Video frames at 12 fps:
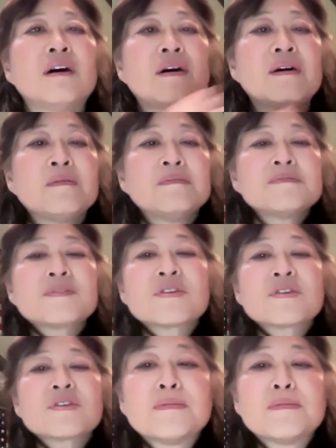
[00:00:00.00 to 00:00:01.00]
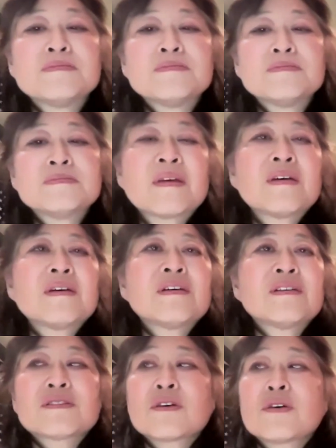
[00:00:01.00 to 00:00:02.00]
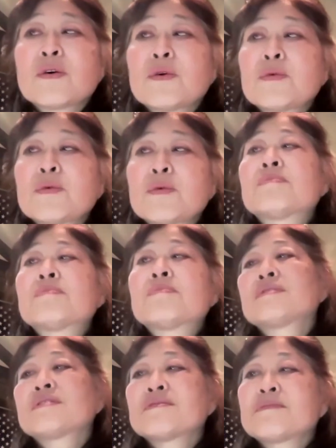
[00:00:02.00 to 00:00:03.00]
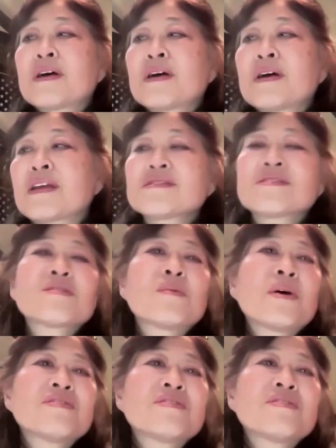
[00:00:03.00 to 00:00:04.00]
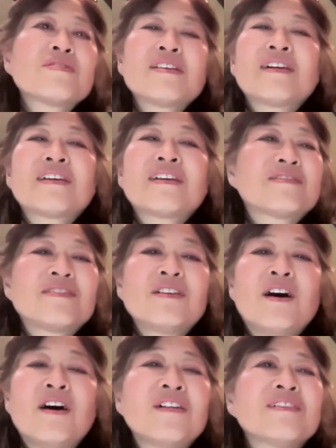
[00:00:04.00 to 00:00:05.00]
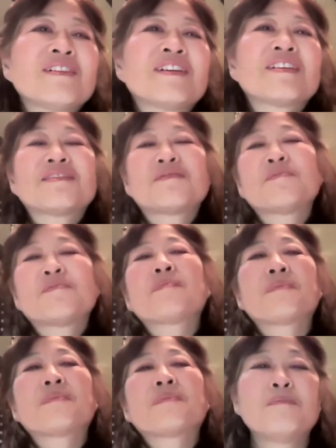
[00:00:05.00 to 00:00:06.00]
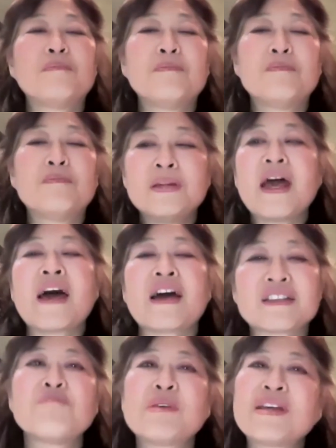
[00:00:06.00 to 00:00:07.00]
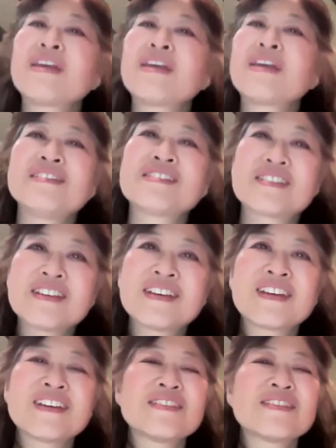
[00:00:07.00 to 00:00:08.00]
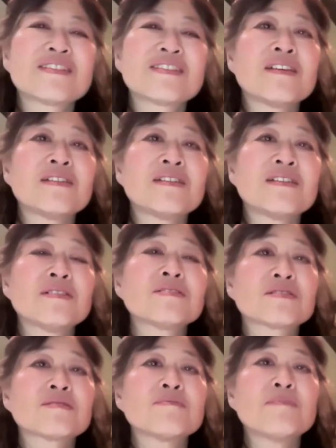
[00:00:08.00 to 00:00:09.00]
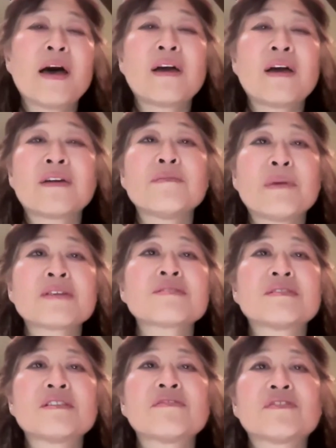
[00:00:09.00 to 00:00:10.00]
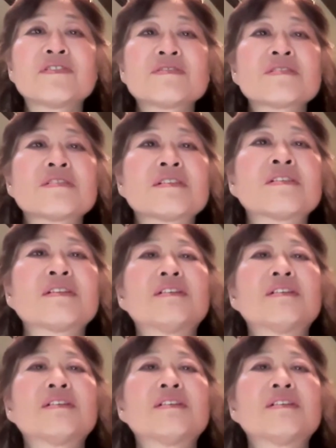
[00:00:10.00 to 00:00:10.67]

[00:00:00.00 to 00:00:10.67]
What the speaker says: Uh, so, so I guess it's a way of saying like, y'all, like, be active, be engaged, because it does matter. It makes a difference.